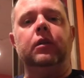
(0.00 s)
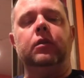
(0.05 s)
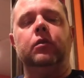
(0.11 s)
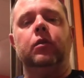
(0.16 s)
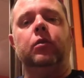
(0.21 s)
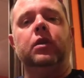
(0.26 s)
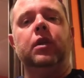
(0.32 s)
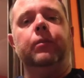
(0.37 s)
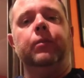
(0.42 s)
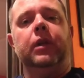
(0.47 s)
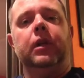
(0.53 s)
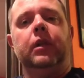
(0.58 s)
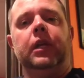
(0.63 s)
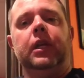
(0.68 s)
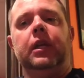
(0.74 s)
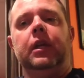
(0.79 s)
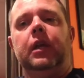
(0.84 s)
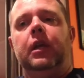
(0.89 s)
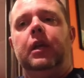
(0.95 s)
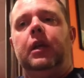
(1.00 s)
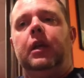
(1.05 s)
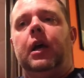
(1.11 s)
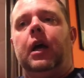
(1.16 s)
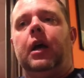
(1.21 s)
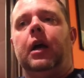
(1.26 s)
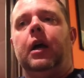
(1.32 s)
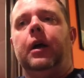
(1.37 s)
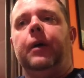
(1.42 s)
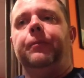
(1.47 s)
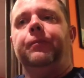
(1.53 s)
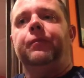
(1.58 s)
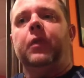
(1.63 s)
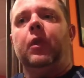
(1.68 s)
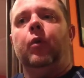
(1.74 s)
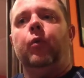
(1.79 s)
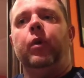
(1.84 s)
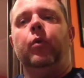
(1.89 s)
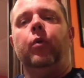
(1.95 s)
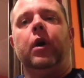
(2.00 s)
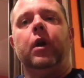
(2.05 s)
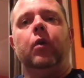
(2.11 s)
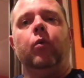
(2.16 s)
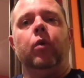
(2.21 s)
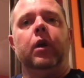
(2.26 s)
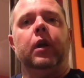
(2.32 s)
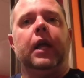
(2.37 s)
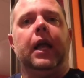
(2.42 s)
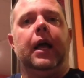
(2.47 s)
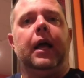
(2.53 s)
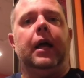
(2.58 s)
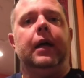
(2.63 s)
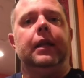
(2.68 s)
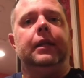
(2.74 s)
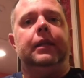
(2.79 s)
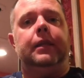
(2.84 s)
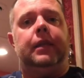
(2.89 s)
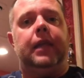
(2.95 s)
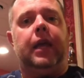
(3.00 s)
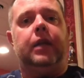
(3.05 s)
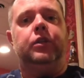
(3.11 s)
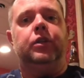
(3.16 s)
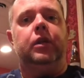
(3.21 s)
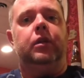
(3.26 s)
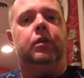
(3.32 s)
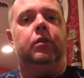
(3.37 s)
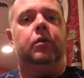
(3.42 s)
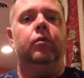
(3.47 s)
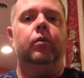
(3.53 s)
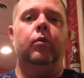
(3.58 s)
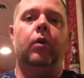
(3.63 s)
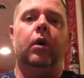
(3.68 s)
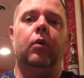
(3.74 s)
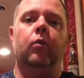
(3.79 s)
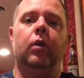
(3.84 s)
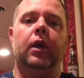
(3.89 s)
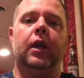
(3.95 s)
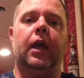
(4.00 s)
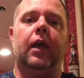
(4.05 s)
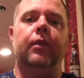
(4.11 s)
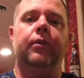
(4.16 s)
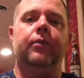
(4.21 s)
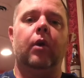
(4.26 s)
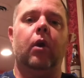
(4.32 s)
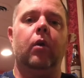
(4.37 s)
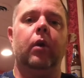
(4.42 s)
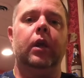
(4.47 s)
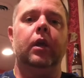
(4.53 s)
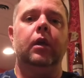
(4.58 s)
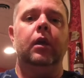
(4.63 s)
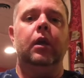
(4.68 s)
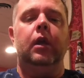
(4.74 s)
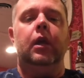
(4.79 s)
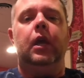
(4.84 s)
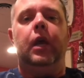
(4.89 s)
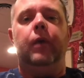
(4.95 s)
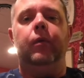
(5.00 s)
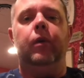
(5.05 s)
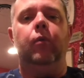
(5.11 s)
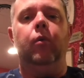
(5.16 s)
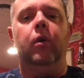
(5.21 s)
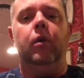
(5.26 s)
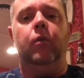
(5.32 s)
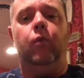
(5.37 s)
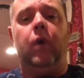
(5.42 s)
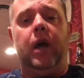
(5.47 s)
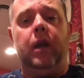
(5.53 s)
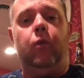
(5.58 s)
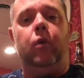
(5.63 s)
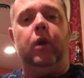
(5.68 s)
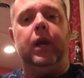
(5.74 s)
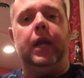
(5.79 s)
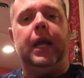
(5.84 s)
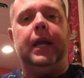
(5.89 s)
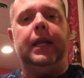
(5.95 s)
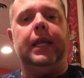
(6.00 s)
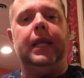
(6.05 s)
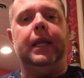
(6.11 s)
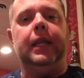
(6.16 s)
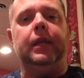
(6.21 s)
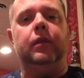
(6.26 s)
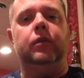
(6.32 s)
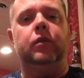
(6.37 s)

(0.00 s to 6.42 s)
So typically, we want to work on catching, we want to work on throwing, and we want to work on hitting.